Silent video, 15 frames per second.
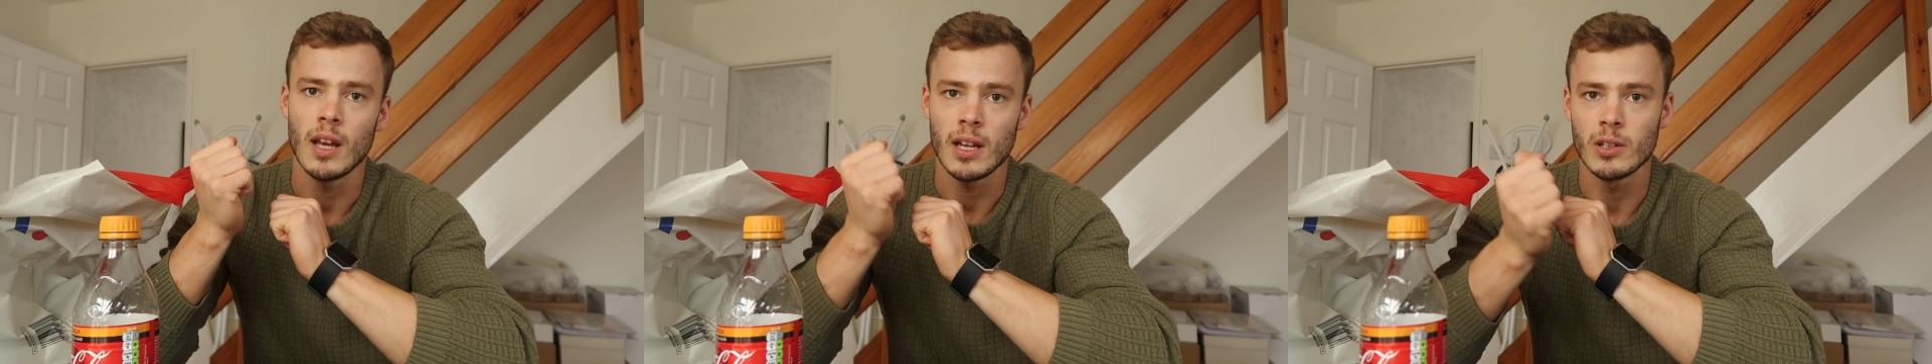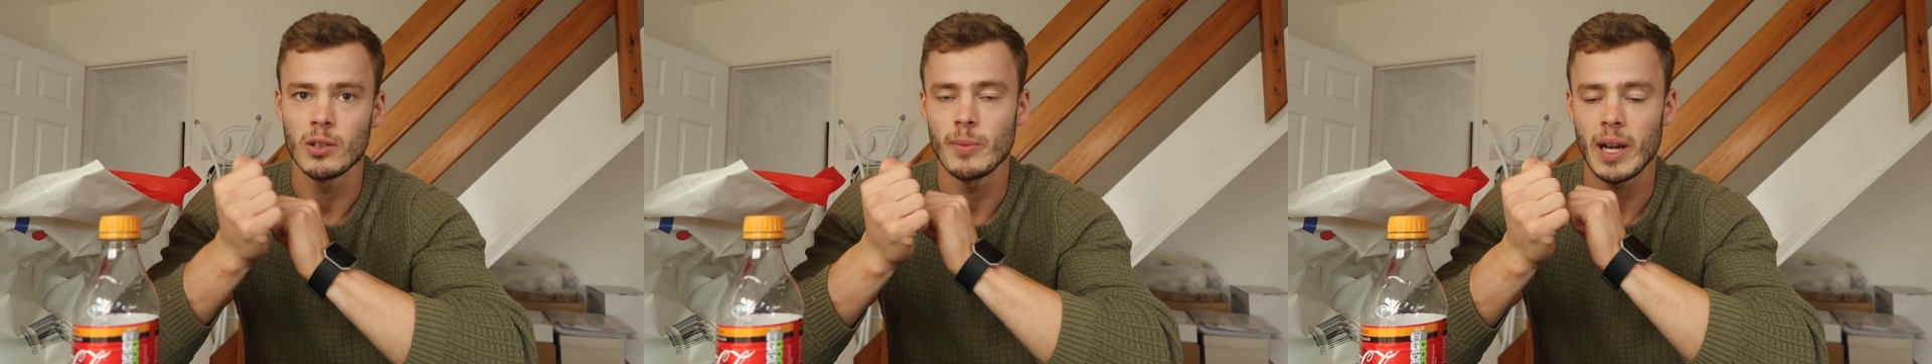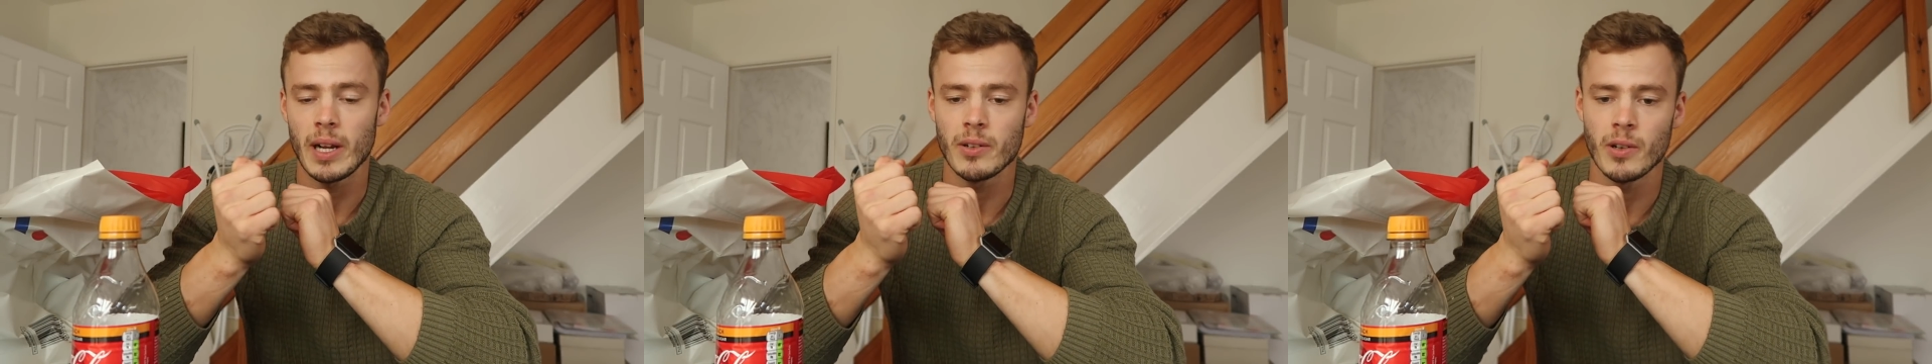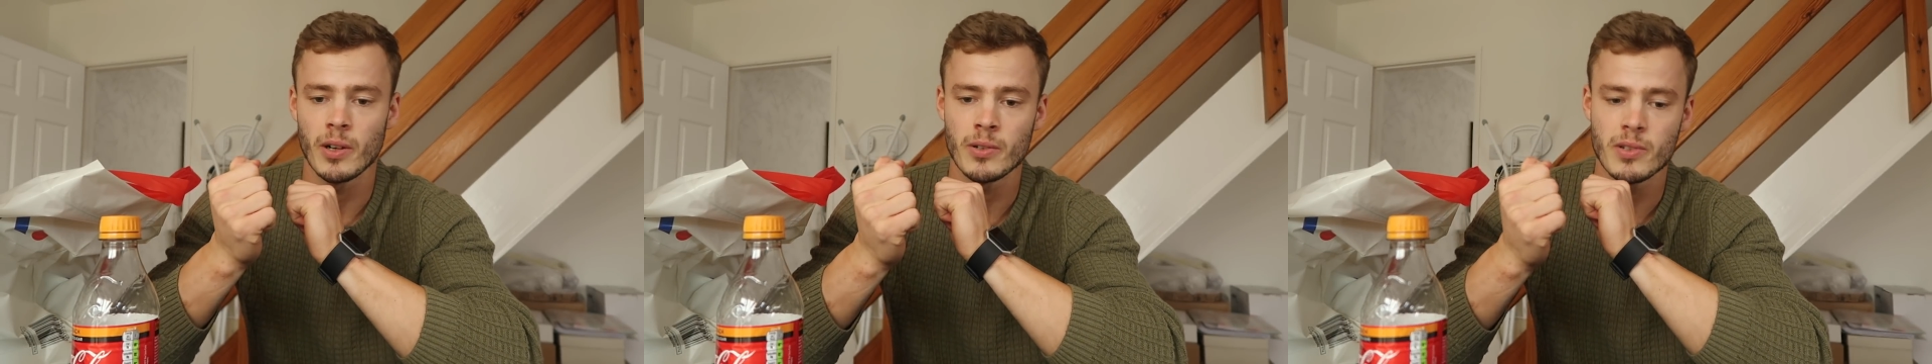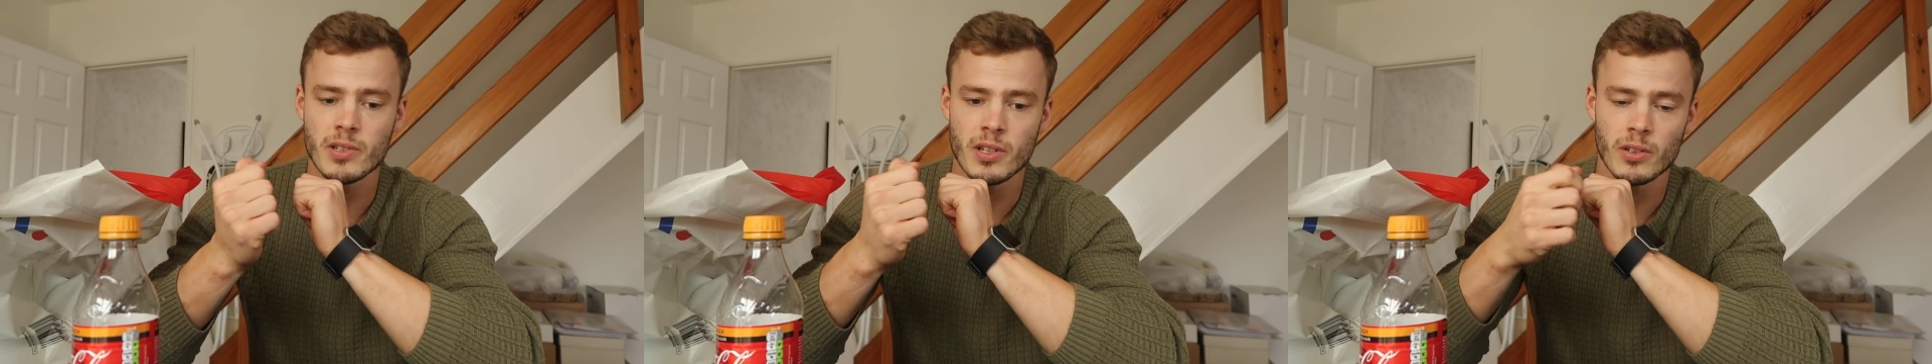and your
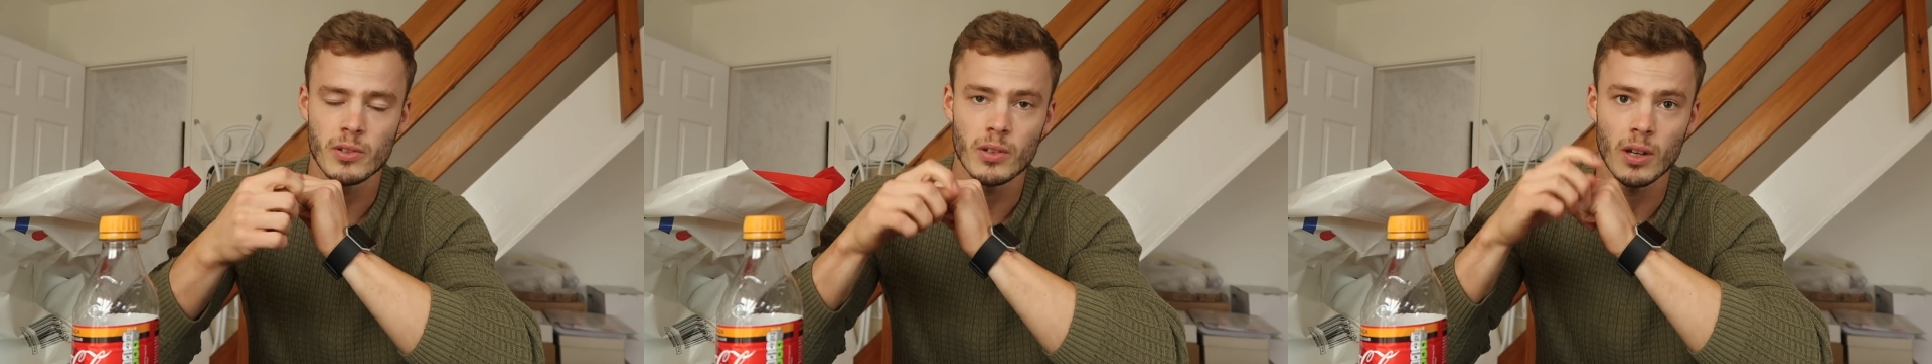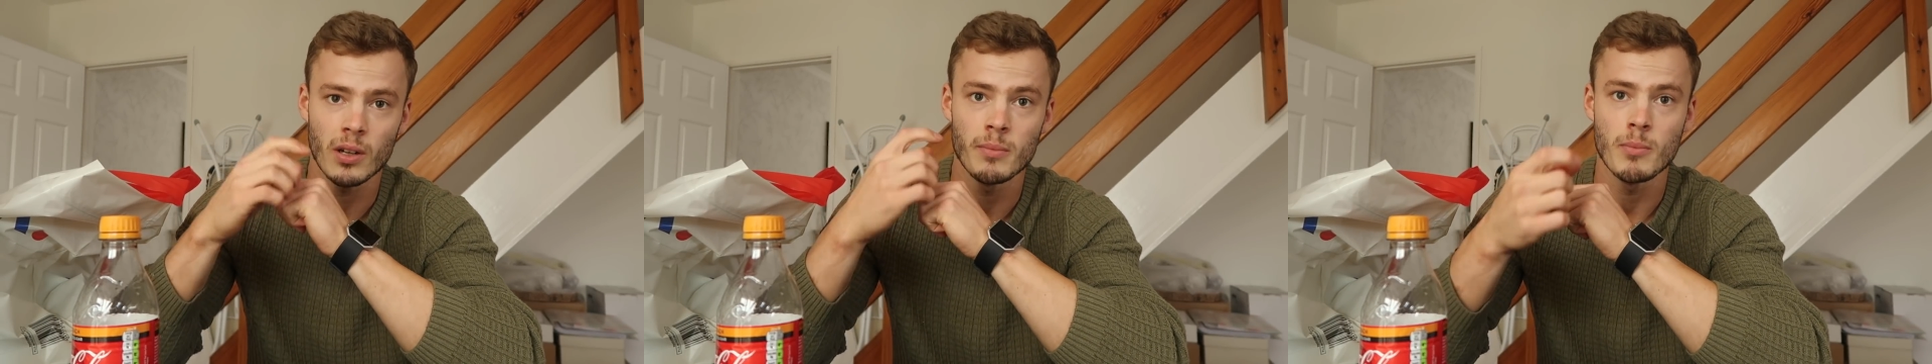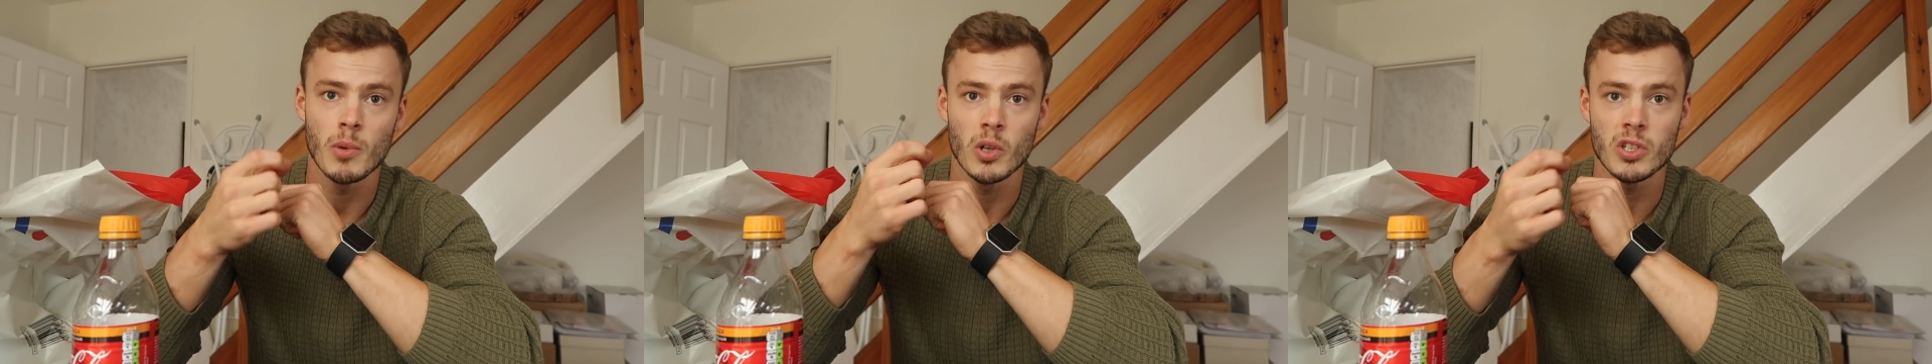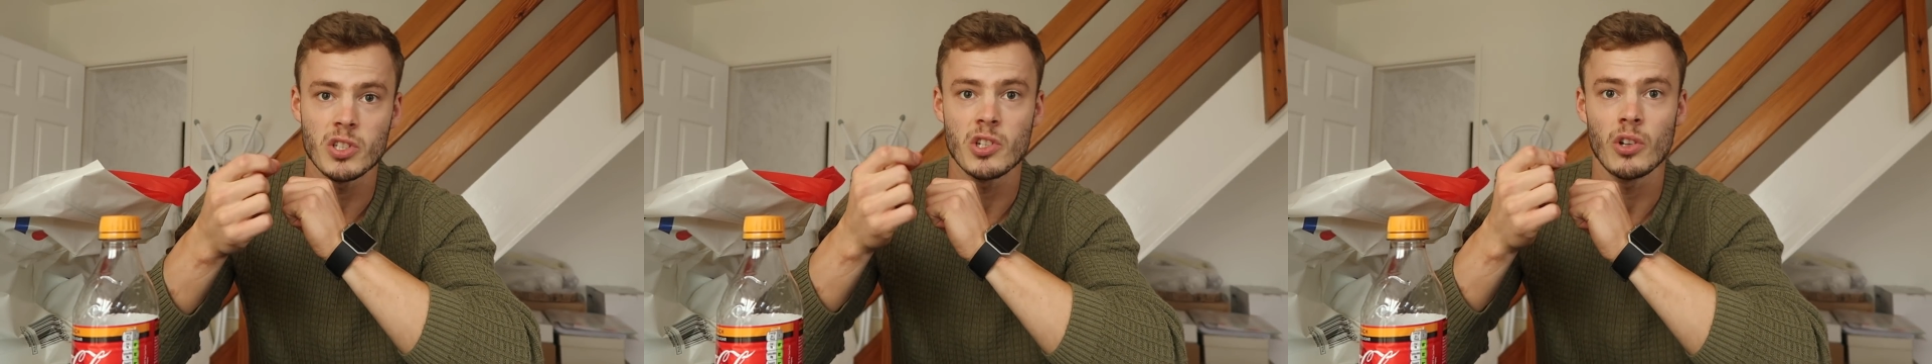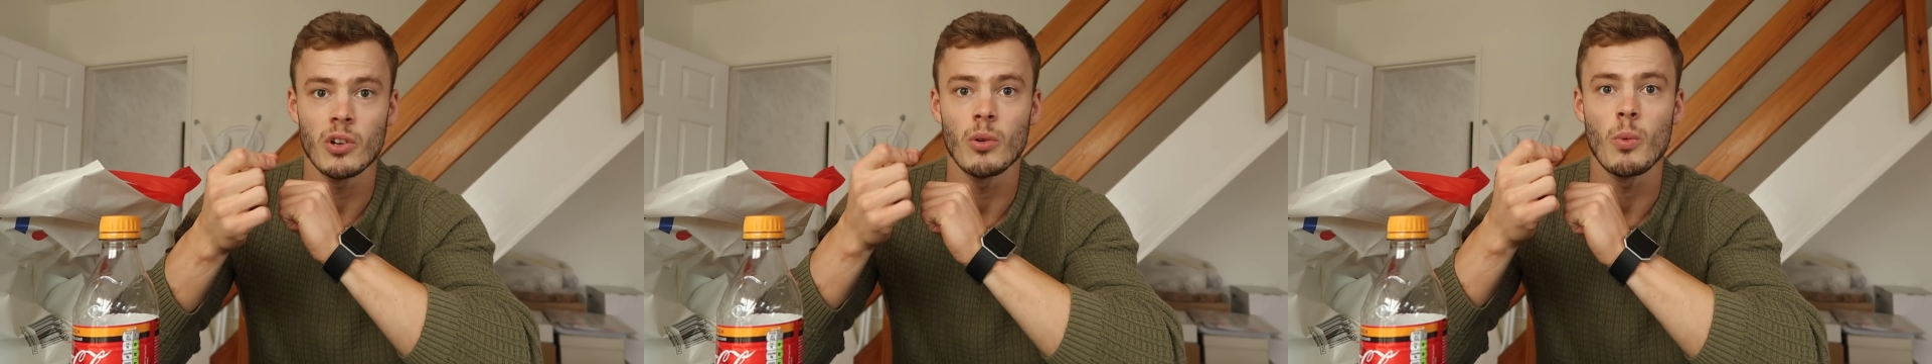macros, you're going to
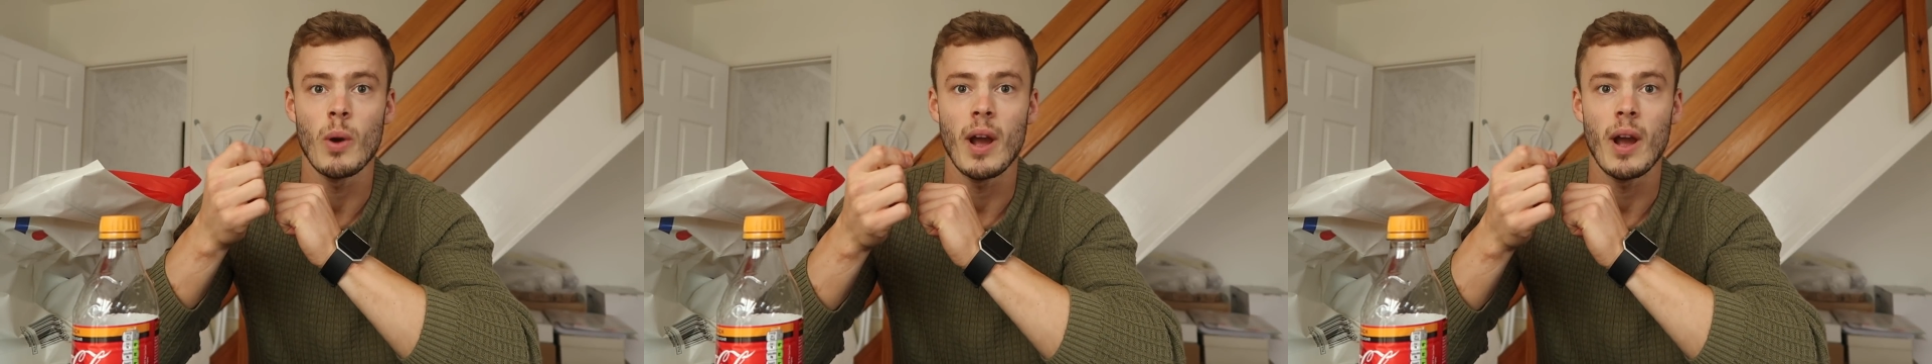monitor your